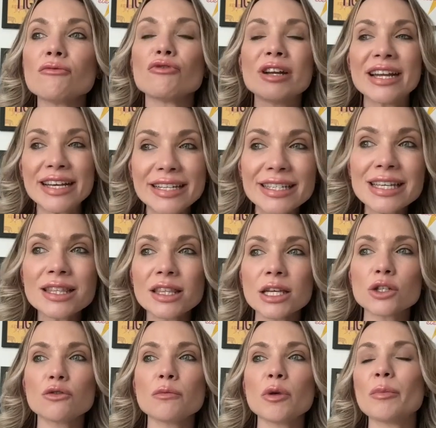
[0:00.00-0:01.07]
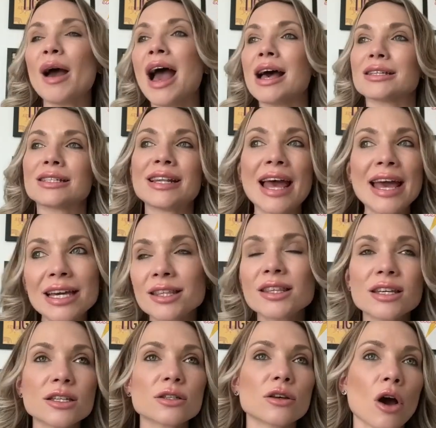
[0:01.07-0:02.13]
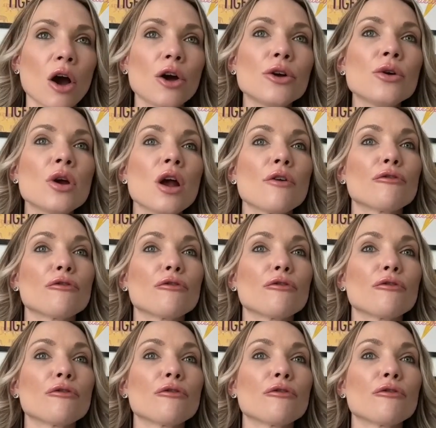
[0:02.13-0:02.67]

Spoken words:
releasing things from the past, letting things go